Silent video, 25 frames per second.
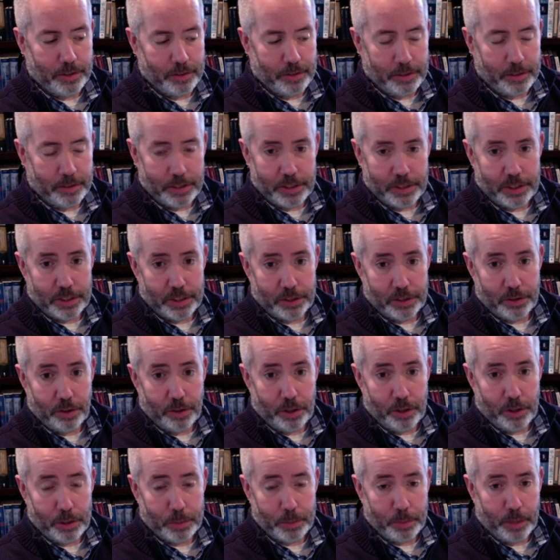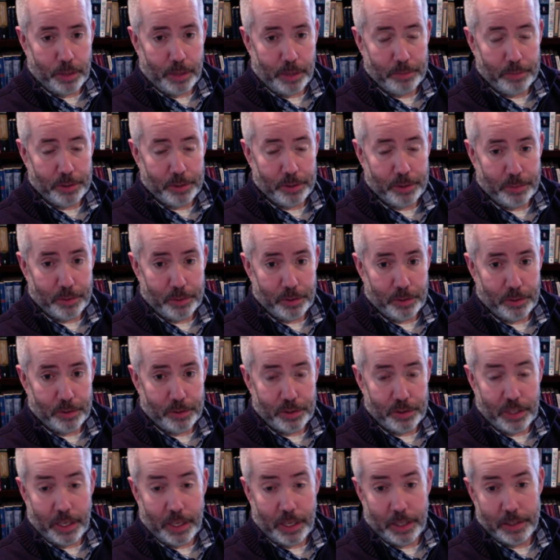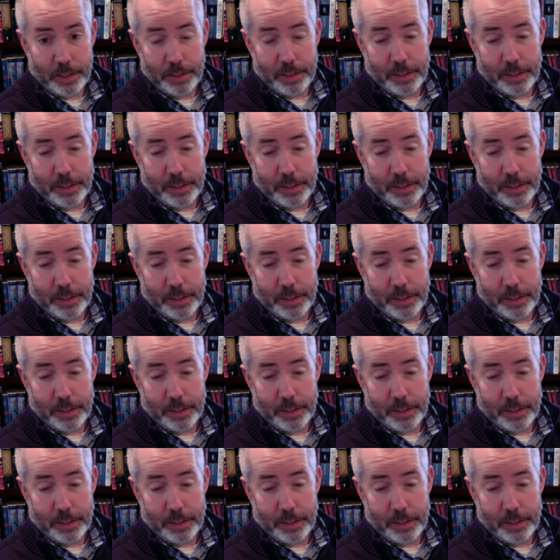this has caused perhaps some of those at